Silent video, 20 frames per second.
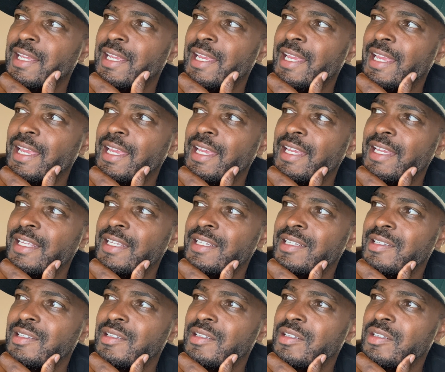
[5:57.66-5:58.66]

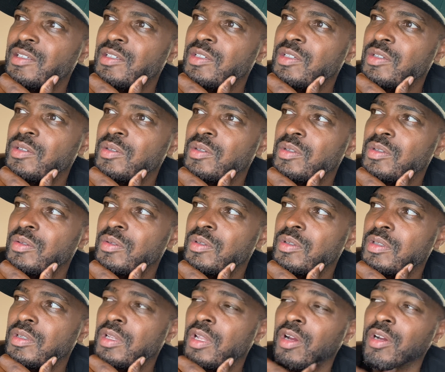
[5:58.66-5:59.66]
And
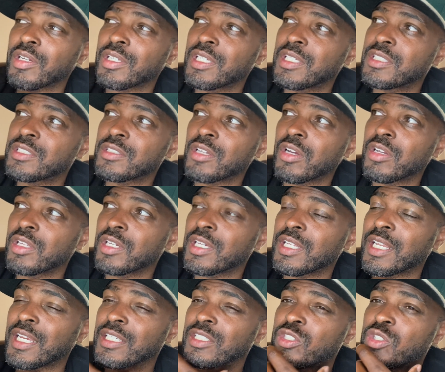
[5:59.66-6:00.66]
Clark Kent started looking
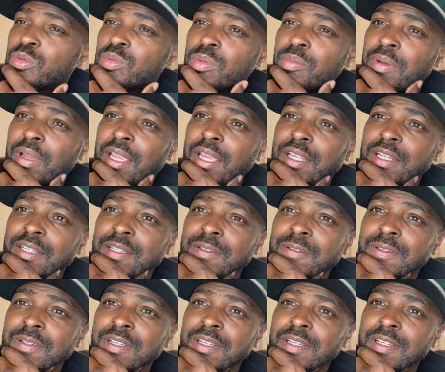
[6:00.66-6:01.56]
like Superman,